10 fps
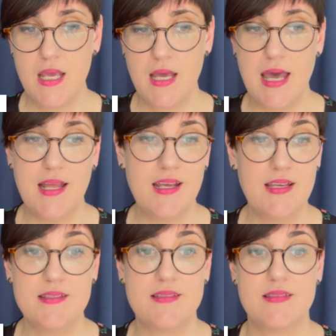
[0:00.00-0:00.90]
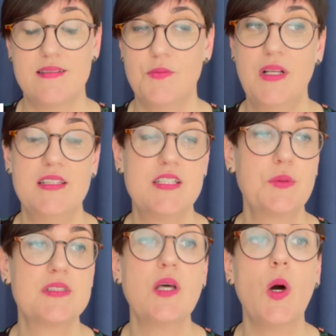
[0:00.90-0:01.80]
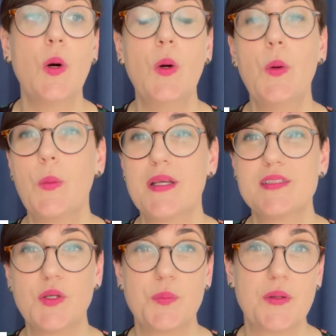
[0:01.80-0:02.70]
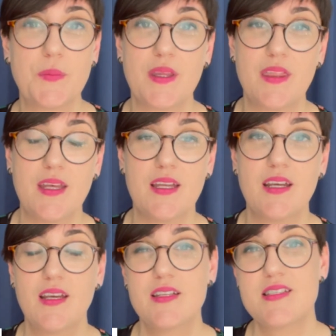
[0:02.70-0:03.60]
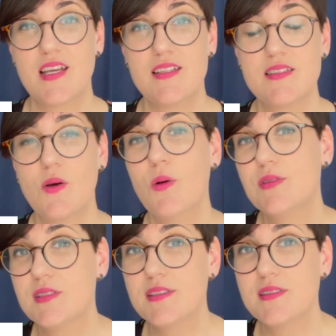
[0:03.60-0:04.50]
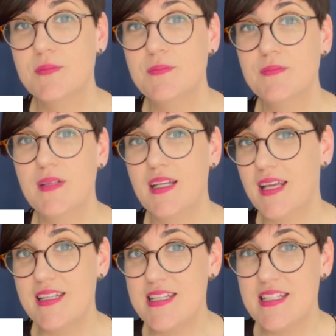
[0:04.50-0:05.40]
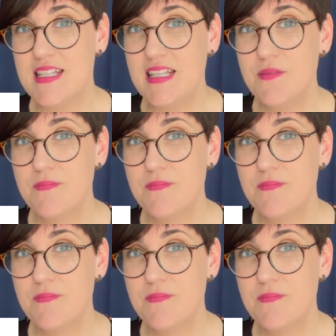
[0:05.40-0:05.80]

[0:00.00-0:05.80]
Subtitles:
Anna she was always open with that. She has autism and ADD.